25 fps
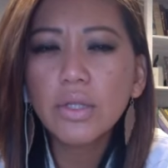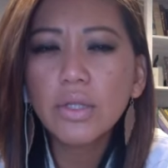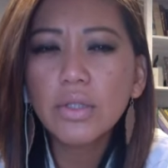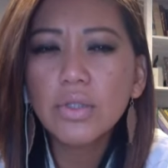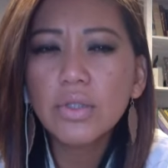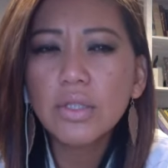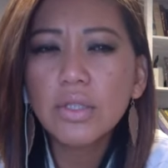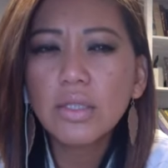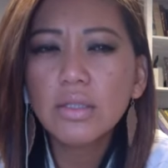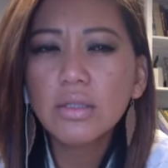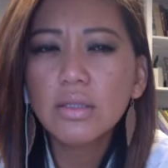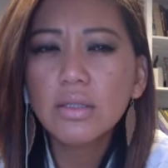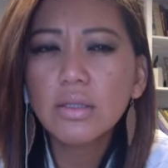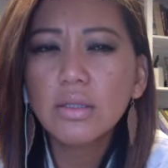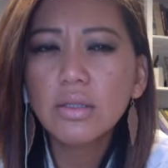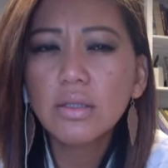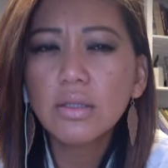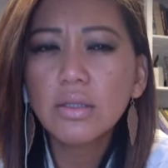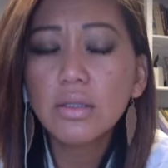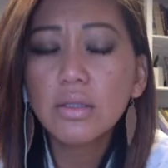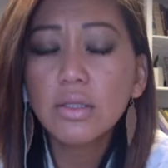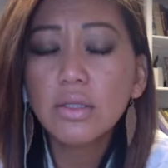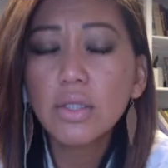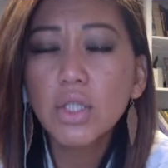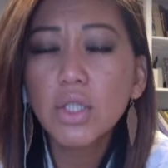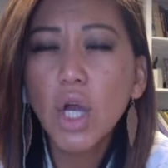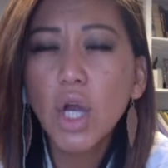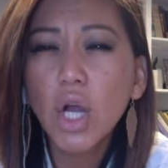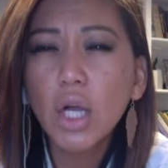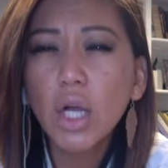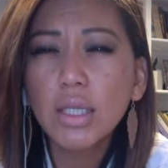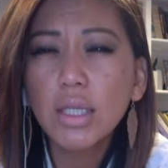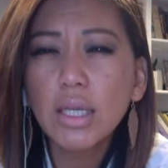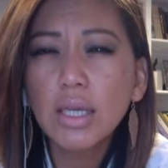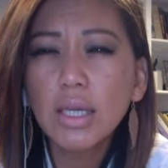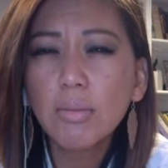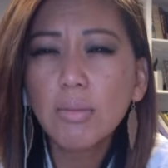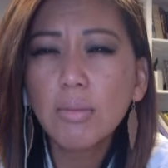it's considered as
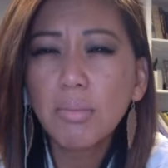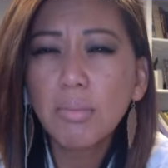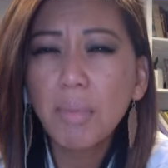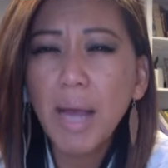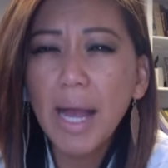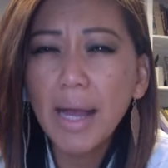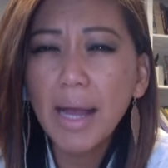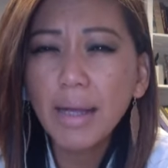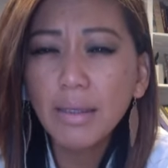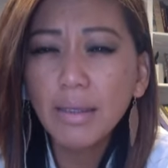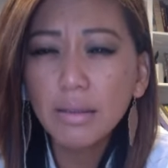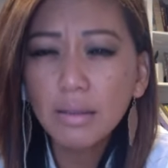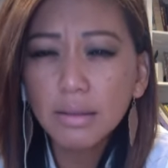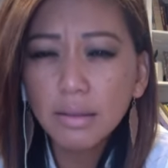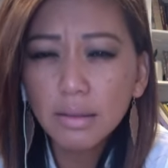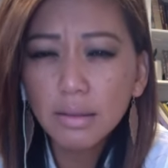talking back